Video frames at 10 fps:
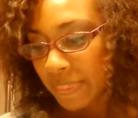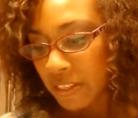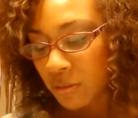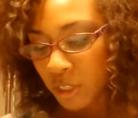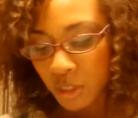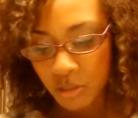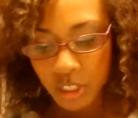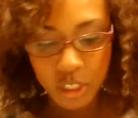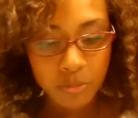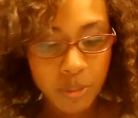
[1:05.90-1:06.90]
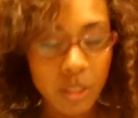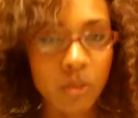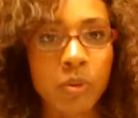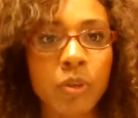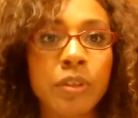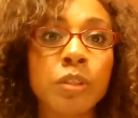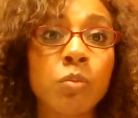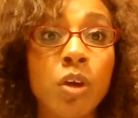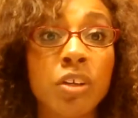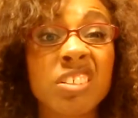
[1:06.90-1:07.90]
that's what I use. I just put the oil in the
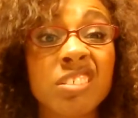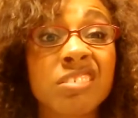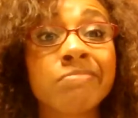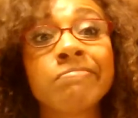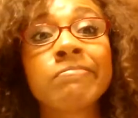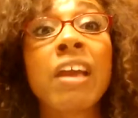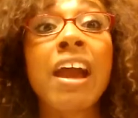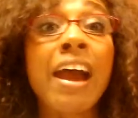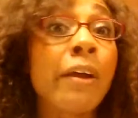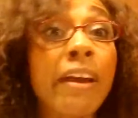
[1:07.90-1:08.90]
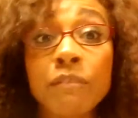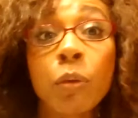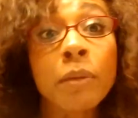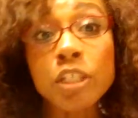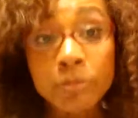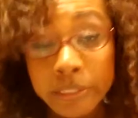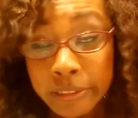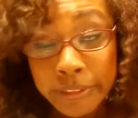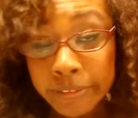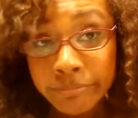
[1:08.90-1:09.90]
water. I have no
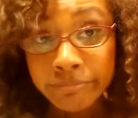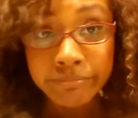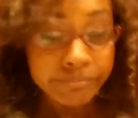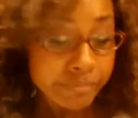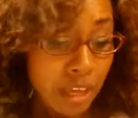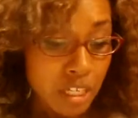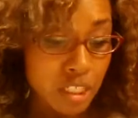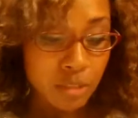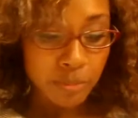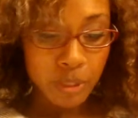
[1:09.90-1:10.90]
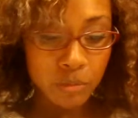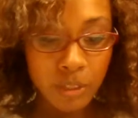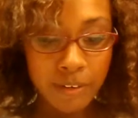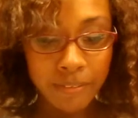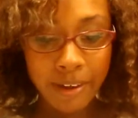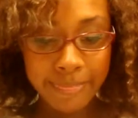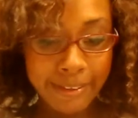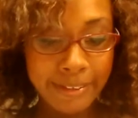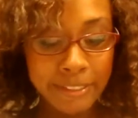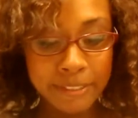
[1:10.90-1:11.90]
measurements. I just put whatever I
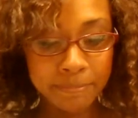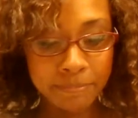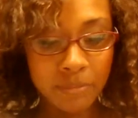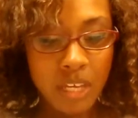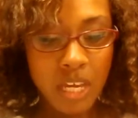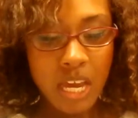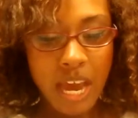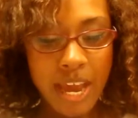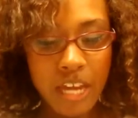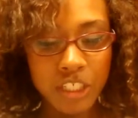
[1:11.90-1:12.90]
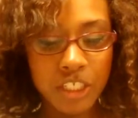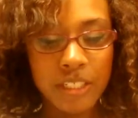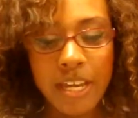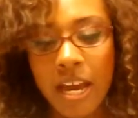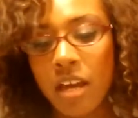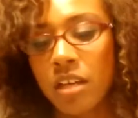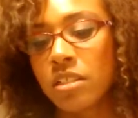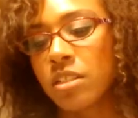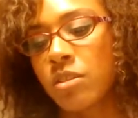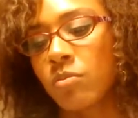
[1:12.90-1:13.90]
think. I actually
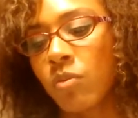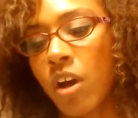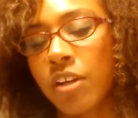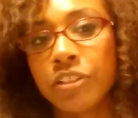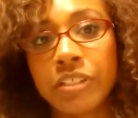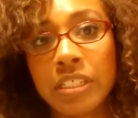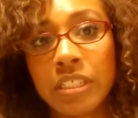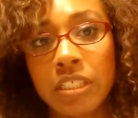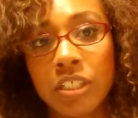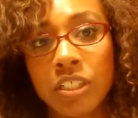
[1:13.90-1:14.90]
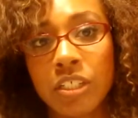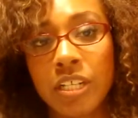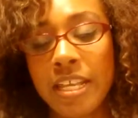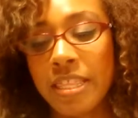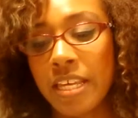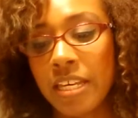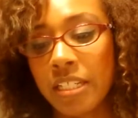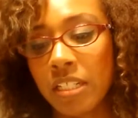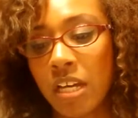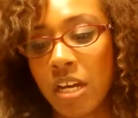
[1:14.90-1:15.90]
had some water in here and
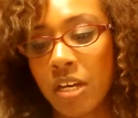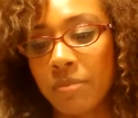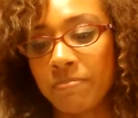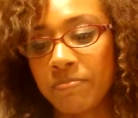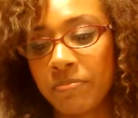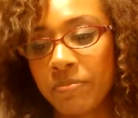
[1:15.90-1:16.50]
then um,